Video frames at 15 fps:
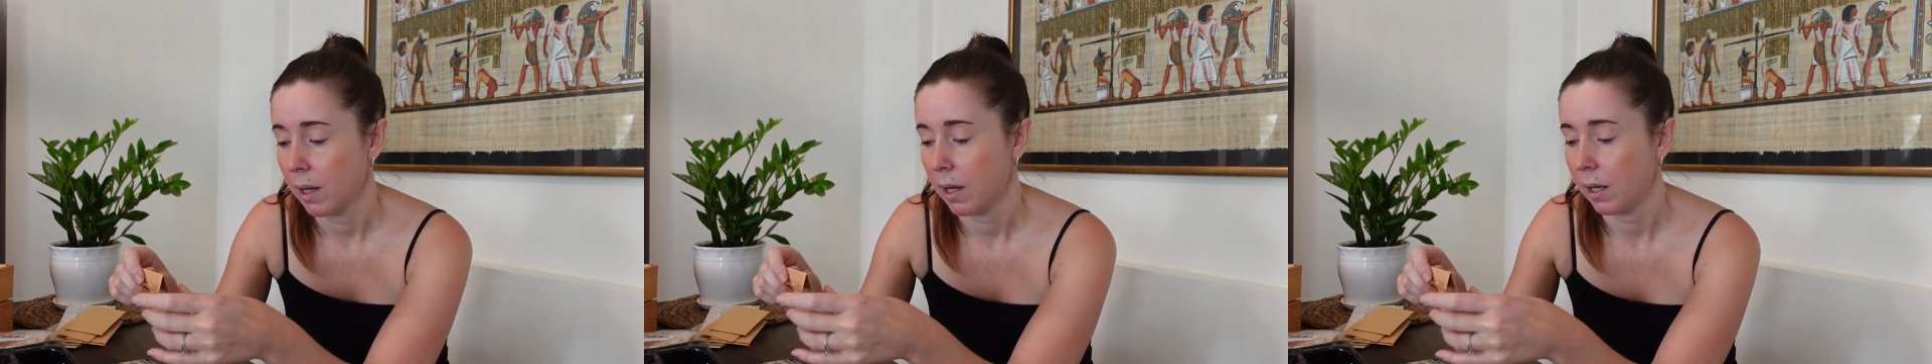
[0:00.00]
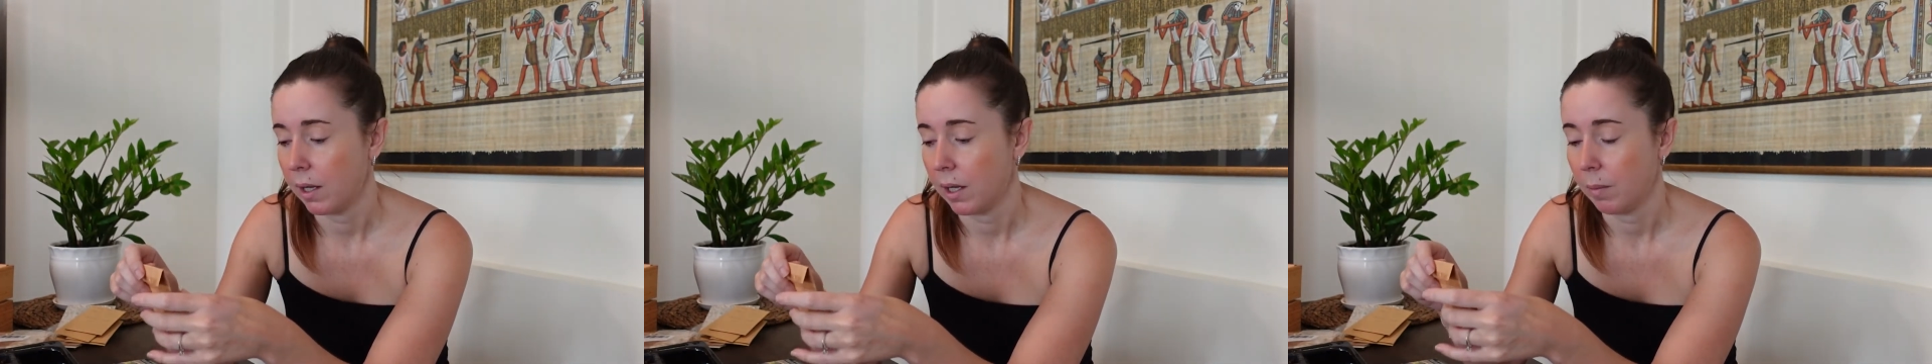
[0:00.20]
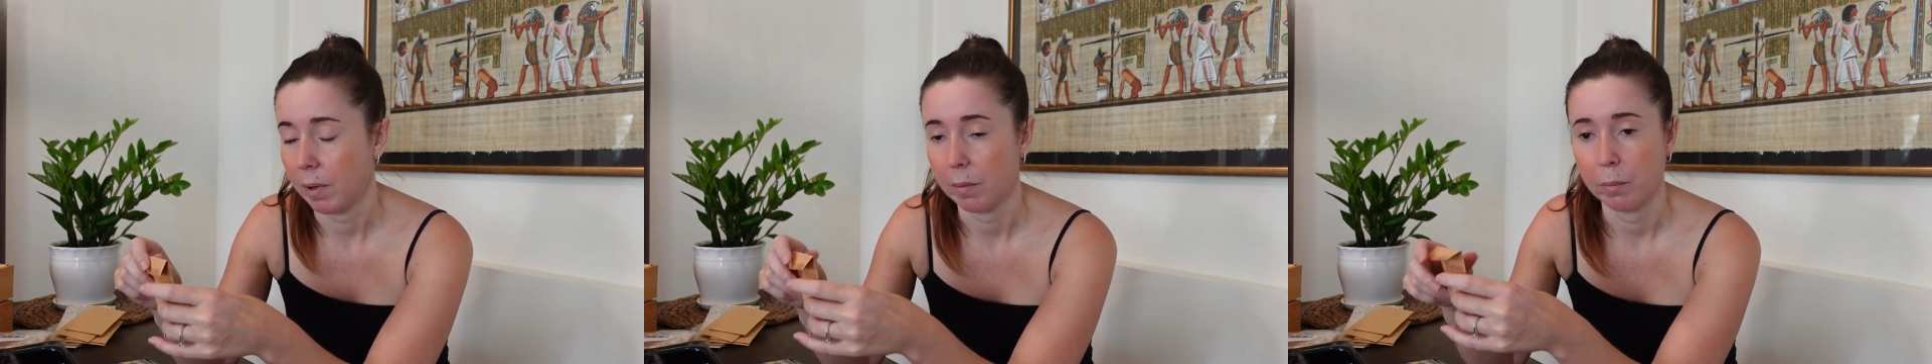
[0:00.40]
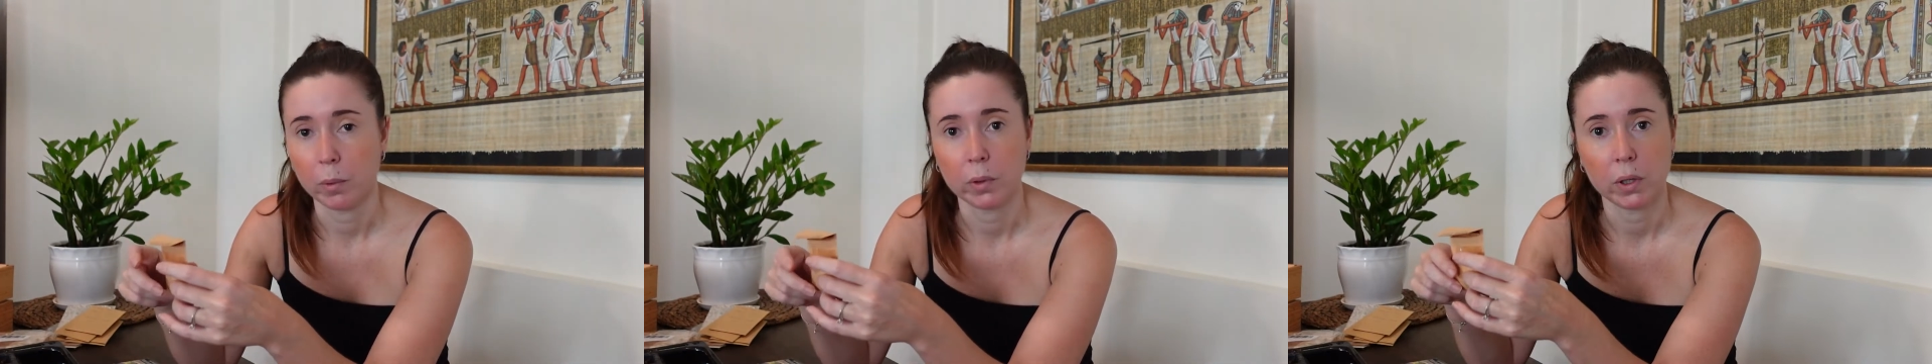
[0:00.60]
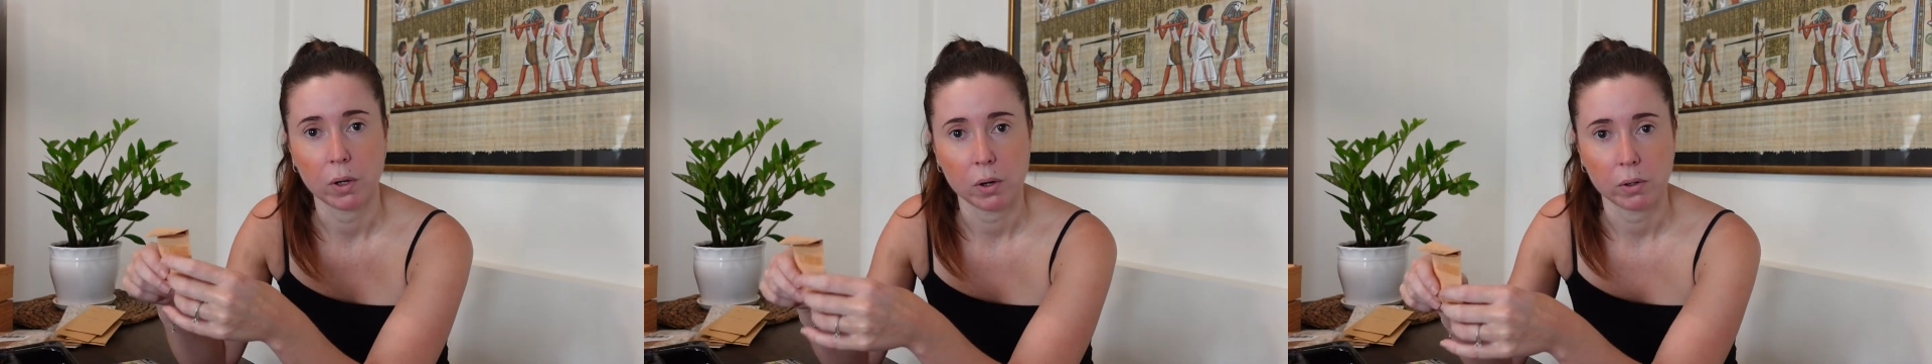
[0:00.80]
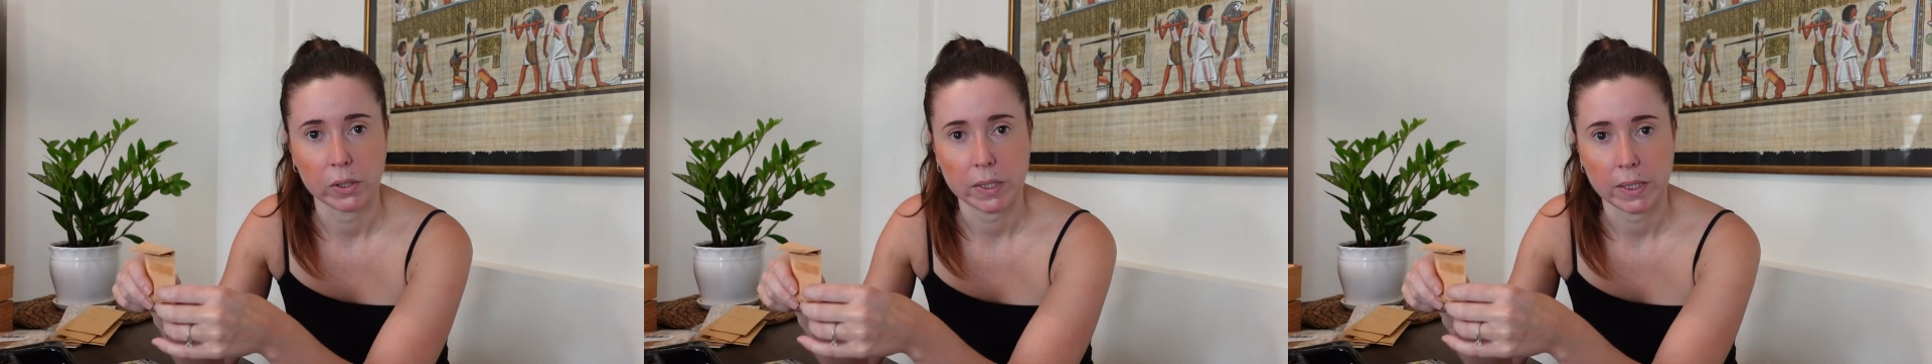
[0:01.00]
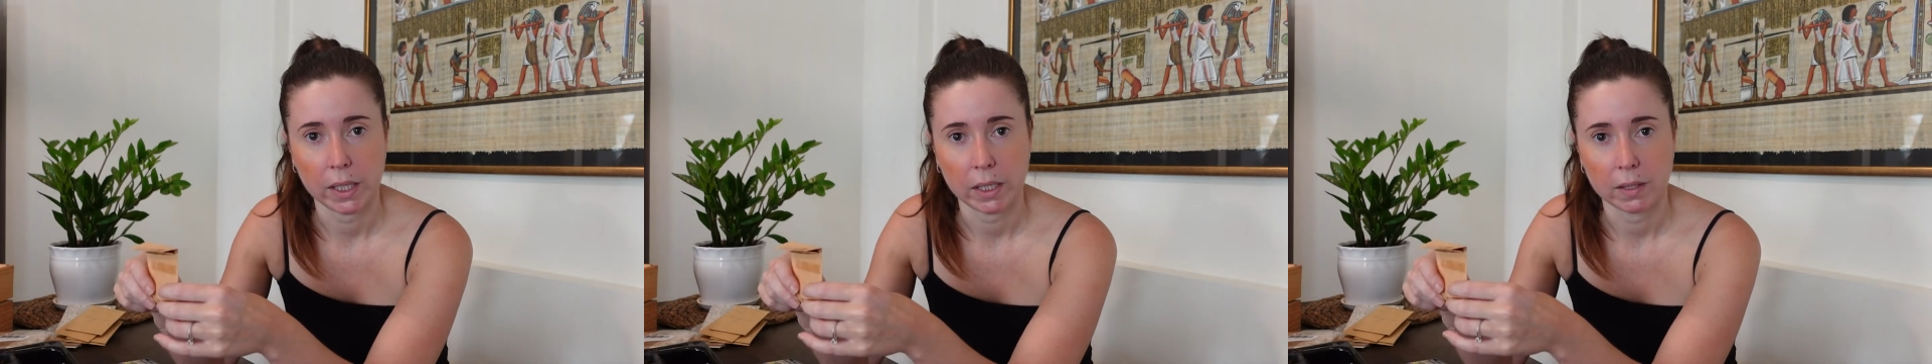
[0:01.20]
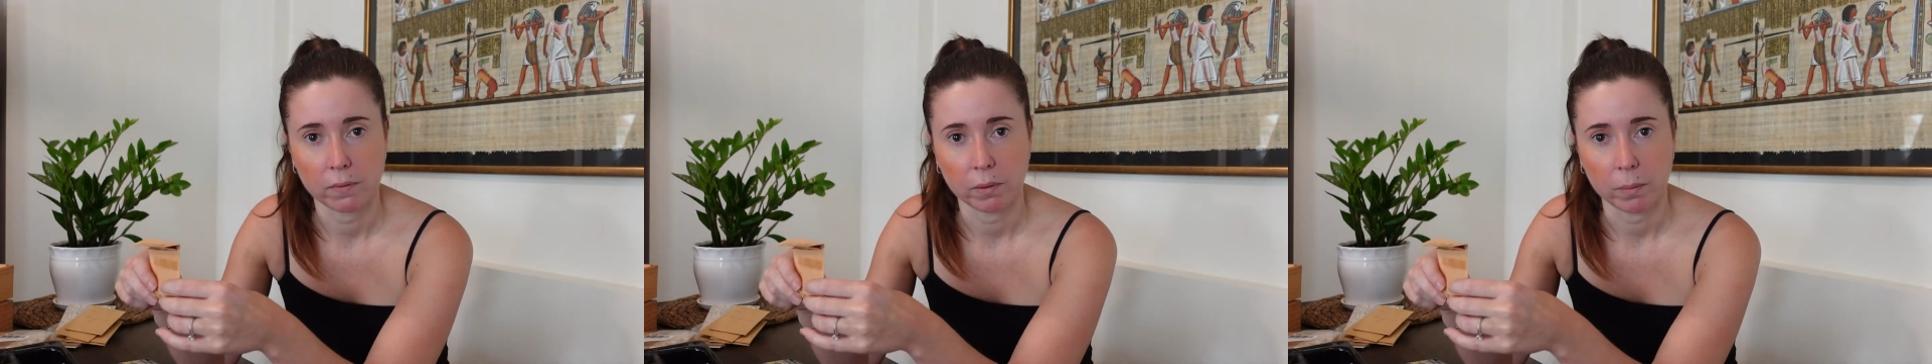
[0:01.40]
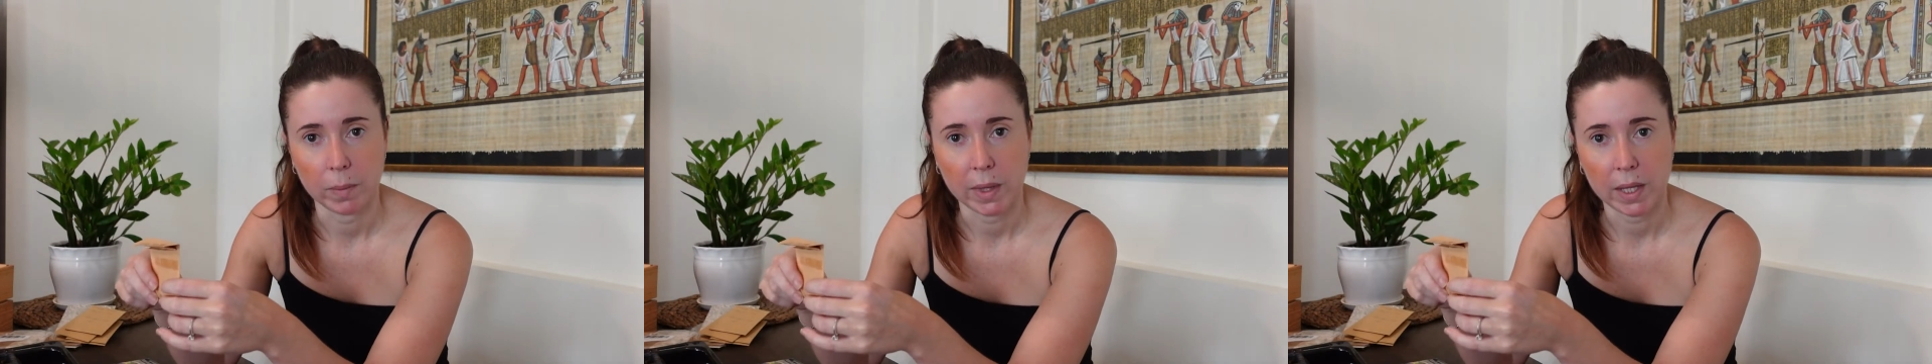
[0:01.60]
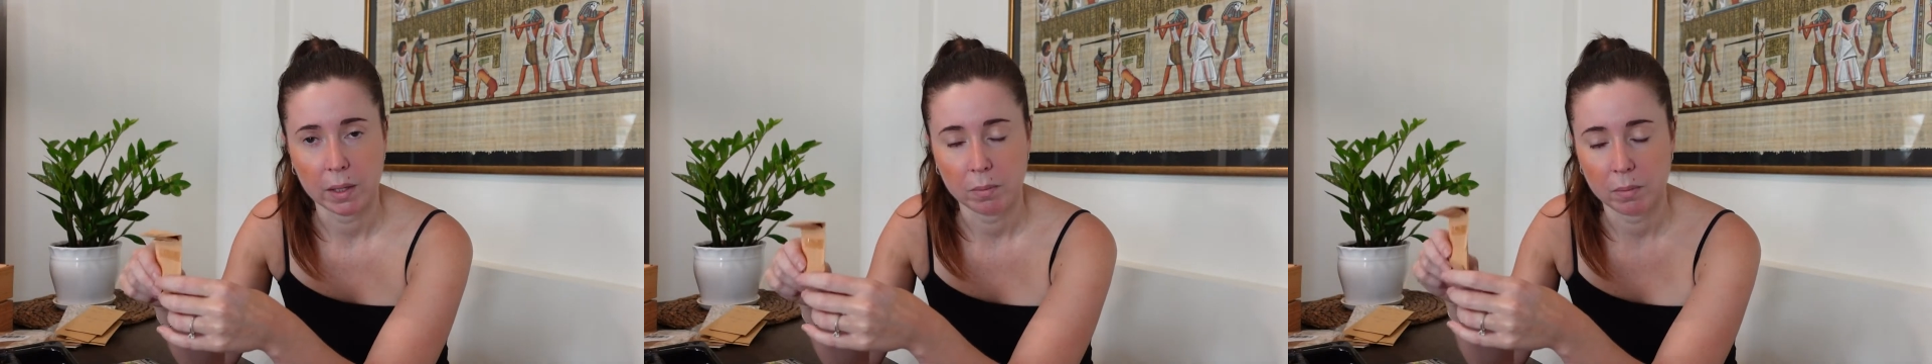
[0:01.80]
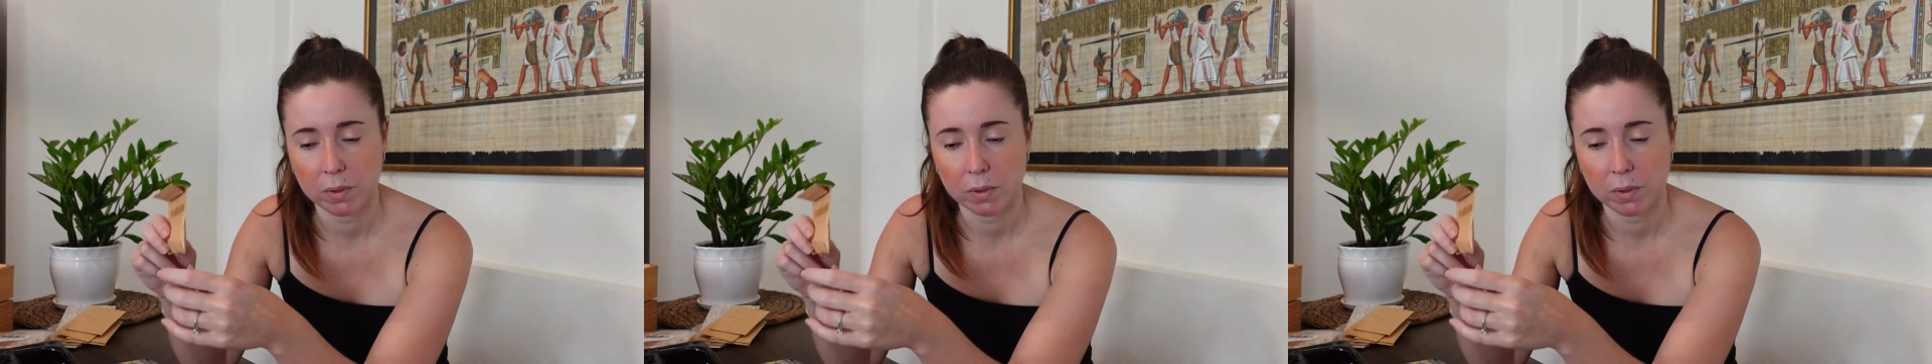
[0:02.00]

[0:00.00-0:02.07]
I bought the okra seeds from them,